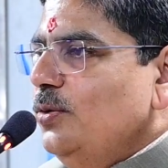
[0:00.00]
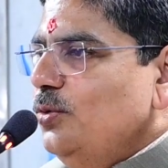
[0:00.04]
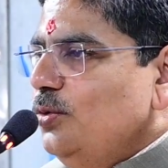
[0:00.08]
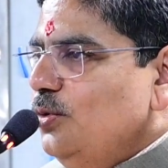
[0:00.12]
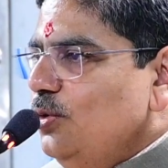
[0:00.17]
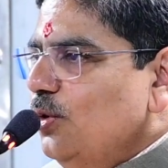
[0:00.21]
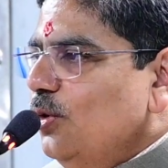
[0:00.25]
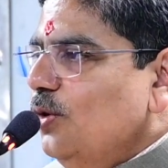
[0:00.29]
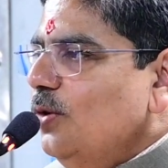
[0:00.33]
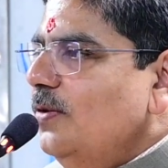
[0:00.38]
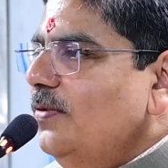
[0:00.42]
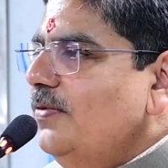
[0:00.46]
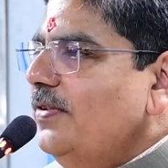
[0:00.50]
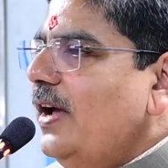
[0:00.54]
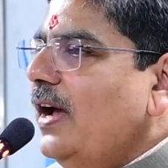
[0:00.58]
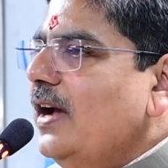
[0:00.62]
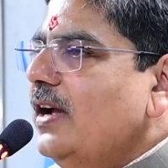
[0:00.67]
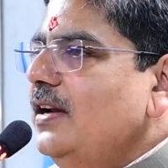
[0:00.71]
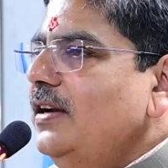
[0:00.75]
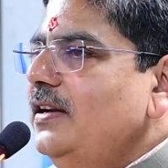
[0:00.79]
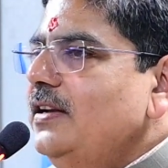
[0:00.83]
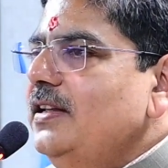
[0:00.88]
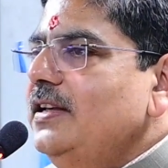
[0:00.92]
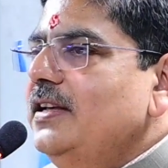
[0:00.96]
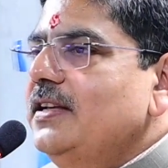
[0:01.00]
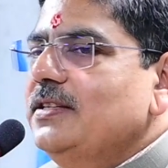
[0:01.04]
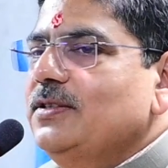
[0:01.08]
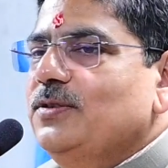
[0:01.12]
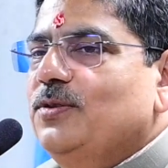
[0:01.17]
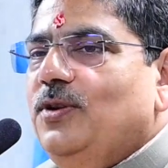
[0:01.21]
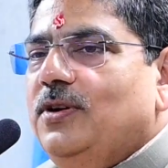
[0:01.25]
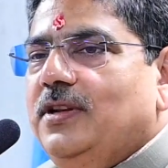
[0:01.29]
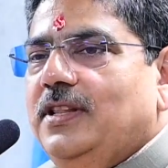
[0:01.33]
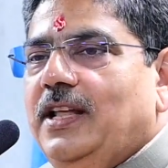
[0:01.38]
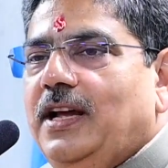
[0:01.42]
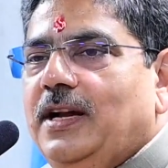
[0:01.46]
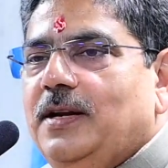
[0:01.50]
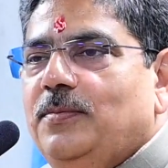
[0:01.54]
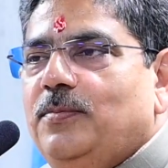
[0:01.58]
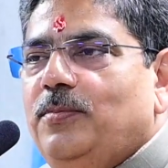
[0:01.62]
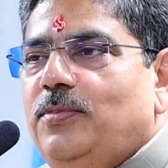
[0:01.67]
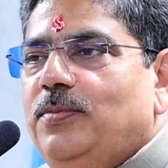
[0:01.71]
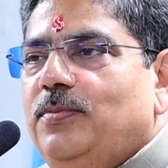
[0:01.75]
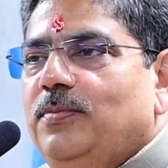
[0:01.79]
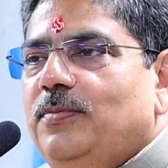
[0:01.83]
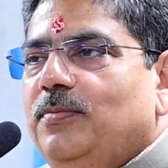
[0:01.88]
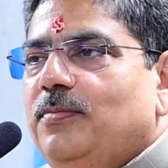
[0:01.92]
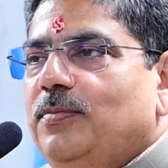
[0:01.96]
Your faculty has got that
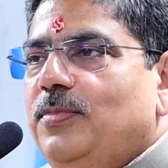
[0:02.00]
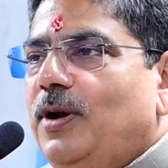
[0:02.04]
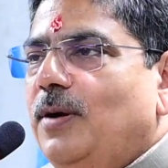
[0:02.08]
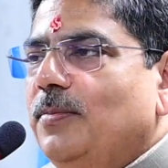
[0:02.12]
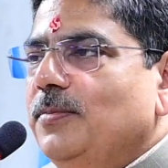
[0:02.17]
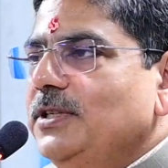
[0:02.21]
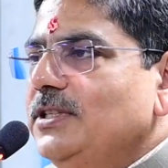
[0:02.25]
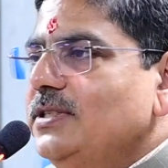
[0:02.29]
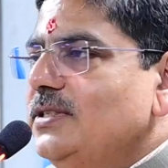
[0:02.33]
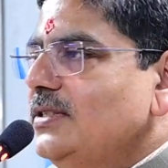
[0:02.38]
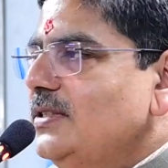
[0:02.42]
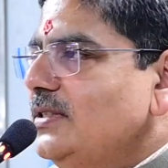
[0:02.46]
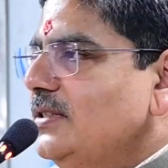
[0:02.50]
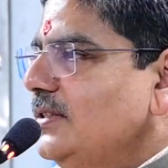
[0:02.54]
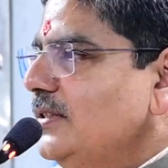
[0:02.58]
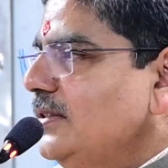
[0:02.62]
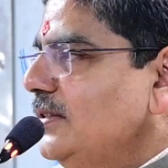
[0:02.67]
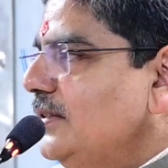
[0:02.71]
promise.